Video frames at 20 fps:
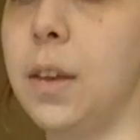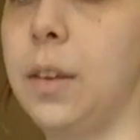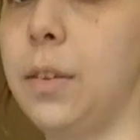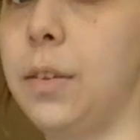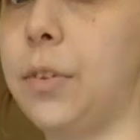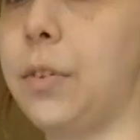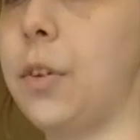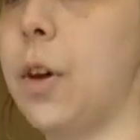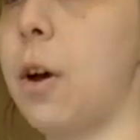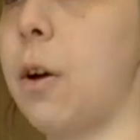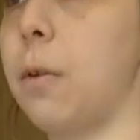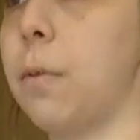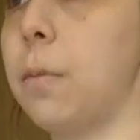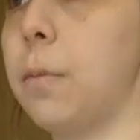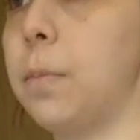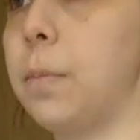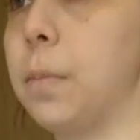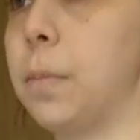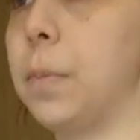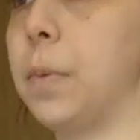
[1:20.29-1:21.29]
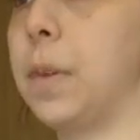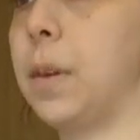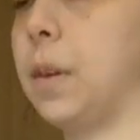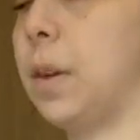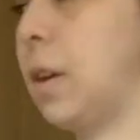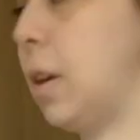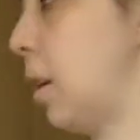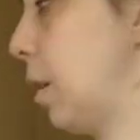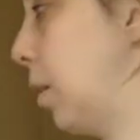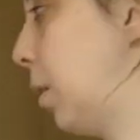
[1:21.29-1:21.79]
So,
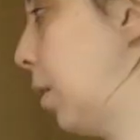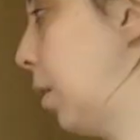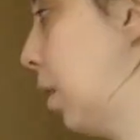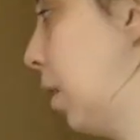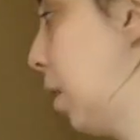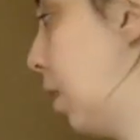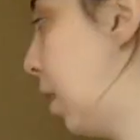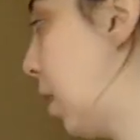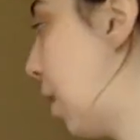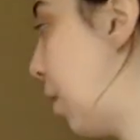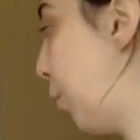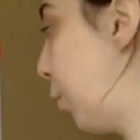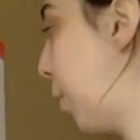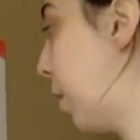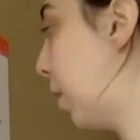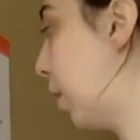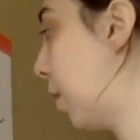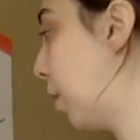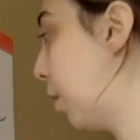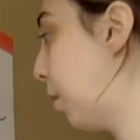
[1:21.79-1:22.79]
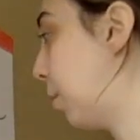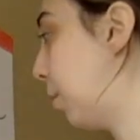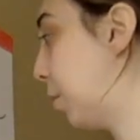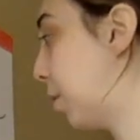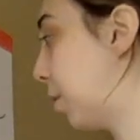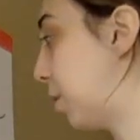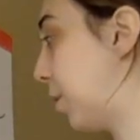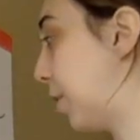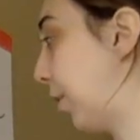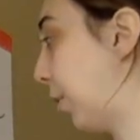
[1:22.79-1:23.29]
if we go
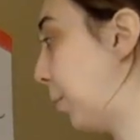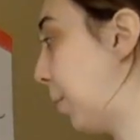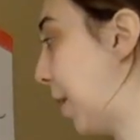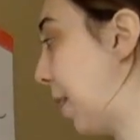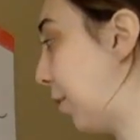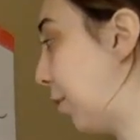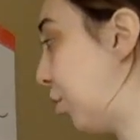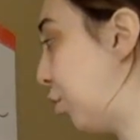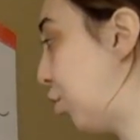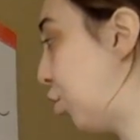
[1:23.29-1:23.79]
to the space